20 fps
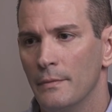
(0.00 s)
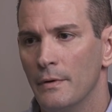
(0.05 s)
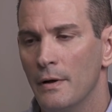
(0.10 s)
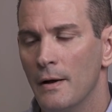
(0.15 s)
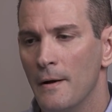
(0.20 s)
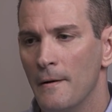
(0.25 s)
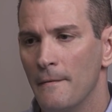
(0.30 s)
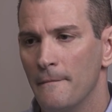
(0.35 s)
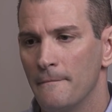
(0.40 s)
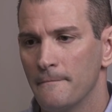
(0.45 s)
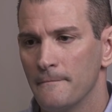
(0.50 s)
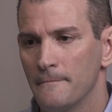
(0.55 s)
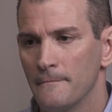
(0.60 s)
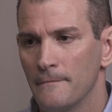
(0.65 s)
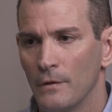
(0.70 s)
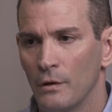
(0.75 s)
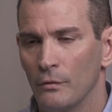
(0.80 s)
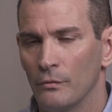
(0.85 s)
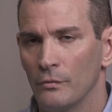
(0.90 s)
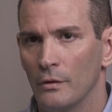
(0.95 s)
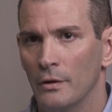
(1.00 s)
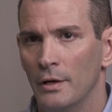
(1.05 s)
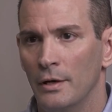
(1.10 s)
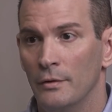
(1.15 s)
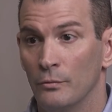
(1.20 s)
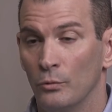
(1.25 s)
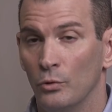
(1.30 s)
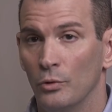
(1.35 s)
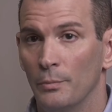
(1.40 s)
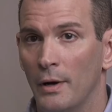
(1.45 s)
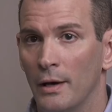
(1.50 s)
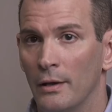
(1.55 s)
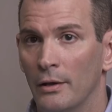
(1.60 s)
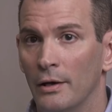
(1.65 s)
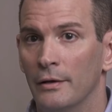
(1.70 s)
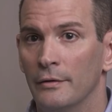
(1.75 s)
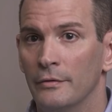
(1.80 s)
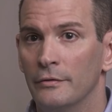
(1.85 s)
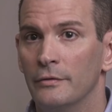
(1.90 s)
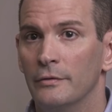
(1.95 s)
uh, it ruled my
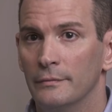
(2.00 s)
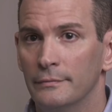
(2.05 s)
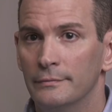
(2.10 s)
life.